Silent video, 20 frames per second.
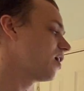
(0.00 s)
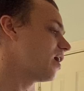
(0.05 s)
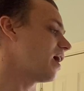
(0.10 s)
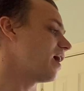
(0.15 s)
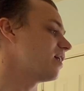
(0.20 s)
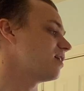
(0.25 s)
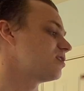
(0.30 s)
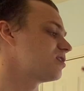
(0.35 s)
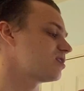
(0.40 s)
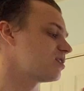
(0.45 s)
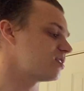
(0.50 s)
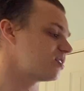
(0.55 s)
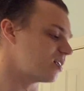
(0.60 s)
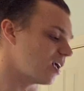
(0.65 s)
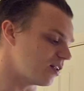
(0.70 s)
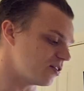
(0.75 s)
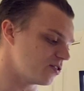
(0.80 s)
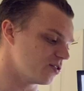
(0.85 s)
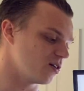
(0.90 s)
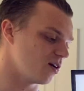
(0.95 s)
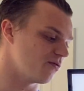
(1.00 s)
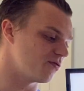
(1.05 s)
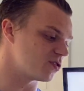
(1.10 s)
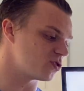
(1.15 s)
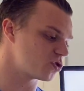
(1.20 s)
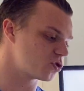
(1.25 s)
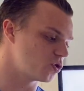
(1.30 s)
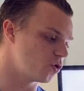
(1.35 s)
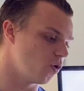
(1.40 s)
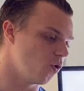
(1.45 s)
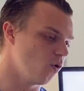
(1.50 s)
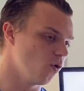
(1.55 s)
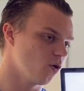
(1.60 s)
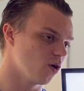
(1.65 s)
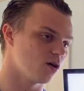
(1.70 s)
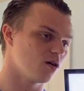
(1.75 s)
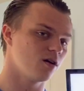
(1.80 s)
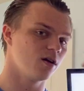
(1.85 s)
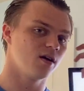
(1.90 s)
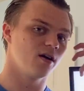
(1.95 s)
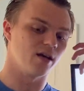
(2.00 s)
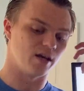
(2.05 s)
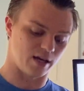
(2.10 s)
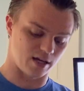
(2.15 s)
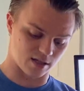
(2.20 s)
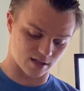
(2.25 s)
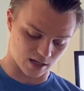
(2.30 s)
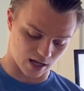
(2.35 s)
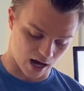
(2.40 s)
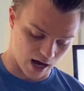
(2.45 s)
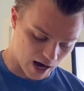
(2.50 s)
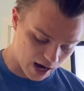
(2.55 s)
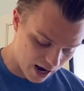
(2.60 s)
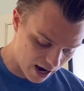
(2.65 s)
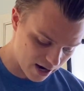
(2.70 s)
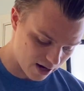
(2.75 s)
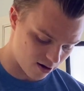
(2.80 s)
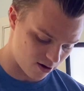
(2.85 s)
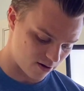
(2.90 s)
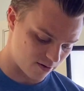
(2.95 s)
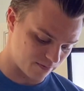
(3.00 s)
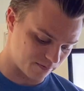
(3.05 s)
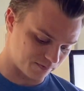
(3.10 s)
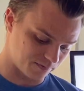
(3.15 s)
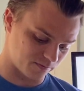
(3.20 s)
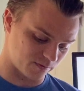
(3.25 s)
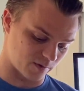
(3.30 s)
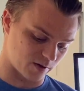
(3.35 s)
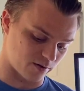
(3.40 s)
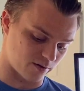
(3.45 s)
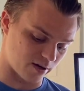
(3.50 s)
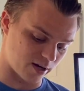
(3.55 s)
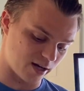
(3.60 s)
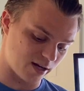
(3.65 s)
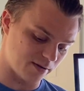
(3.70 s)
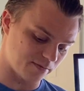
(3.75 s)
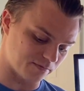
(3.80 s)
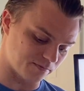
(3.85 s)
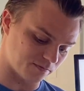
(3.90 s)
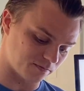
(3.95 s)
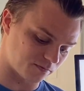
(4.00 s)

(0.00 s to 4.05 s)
its center of its core is iron, all right?